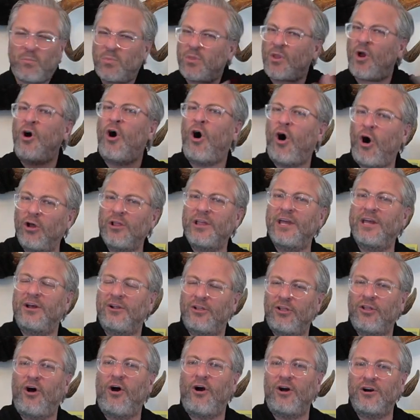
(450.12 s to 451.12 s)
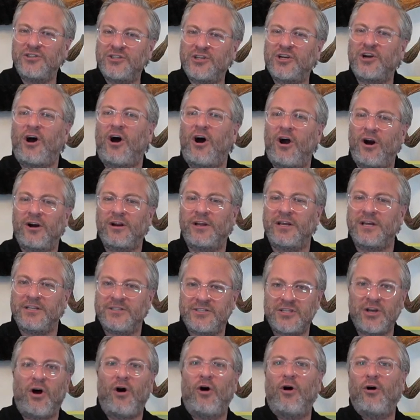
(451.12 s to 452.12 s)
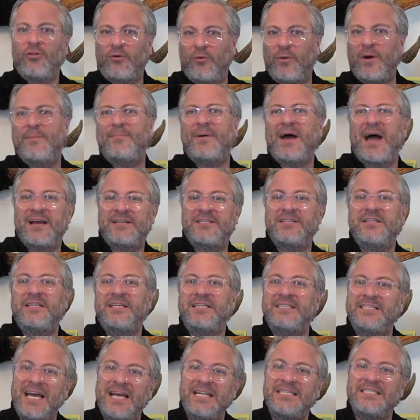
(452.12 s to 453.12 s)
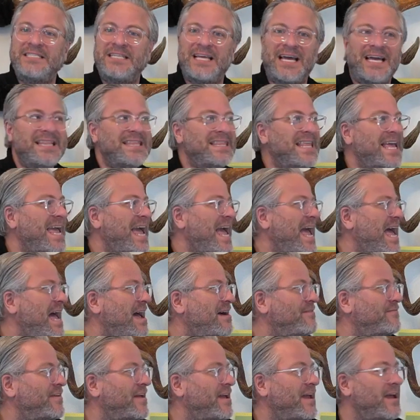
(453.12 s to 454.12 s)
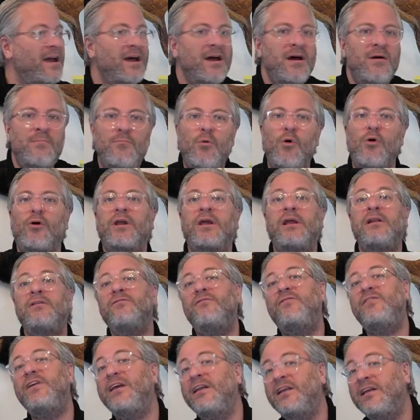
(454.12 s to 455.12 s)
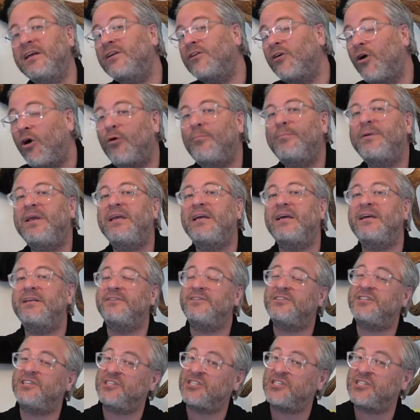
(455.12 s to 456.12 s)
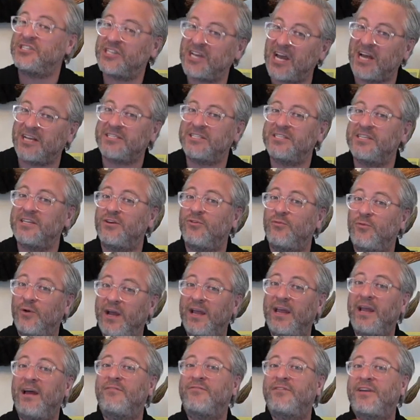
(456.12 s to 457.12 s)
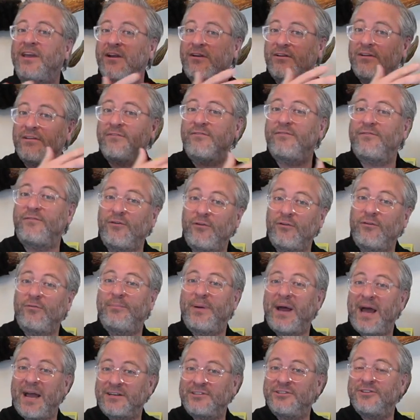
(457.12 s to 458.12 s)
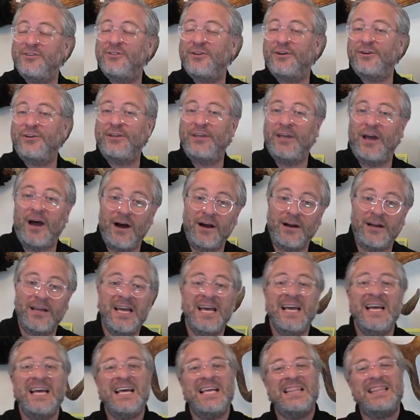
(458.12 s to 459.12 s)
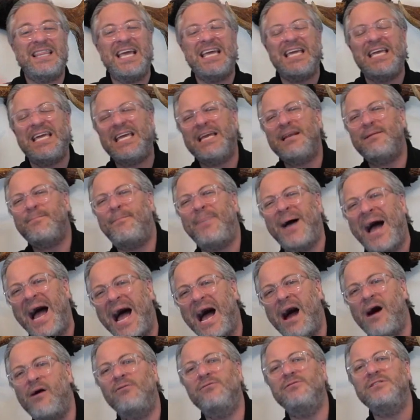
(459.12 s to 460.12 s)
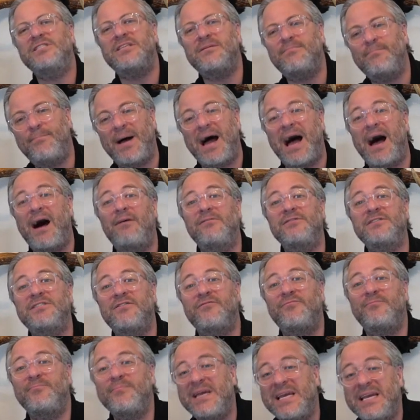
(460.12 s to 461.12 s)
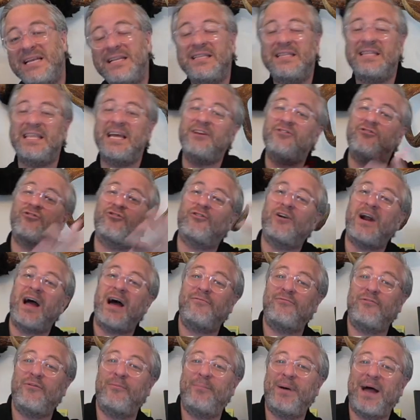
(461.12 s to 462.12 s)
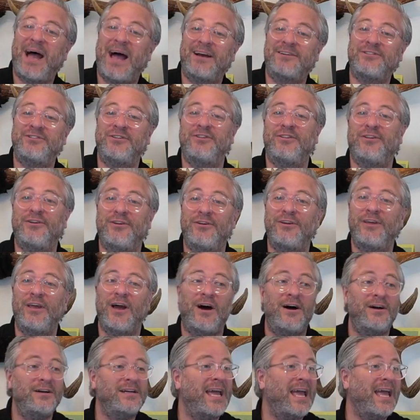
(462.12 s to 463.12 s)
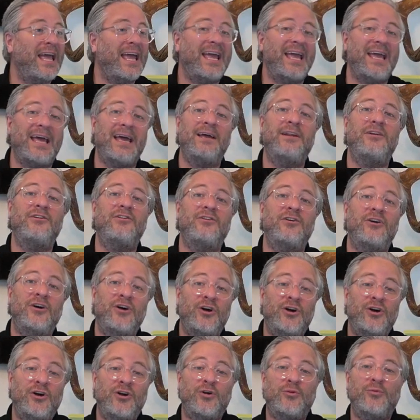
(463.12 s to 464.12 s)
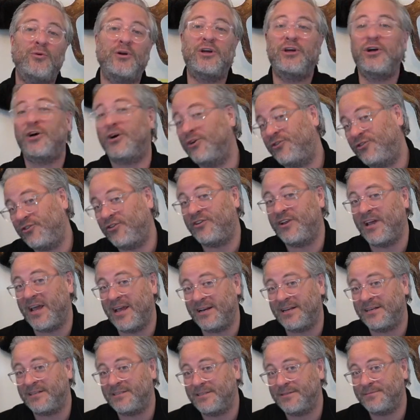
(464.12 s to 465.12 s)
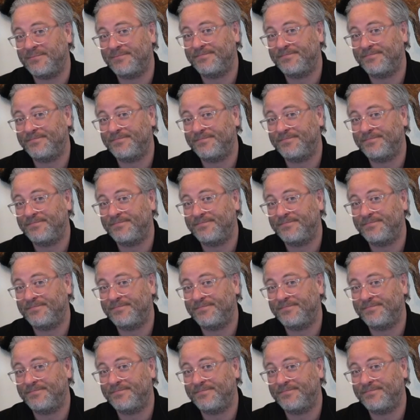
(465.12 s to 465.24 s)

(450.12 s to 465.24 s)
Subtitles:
hauling a large carcass all the way back to the den site, they have a more convenient, albeit disgusting, way of carrying food back to their young. They eat pounds and pounds of meat, then travel back to their young and regurgitate it.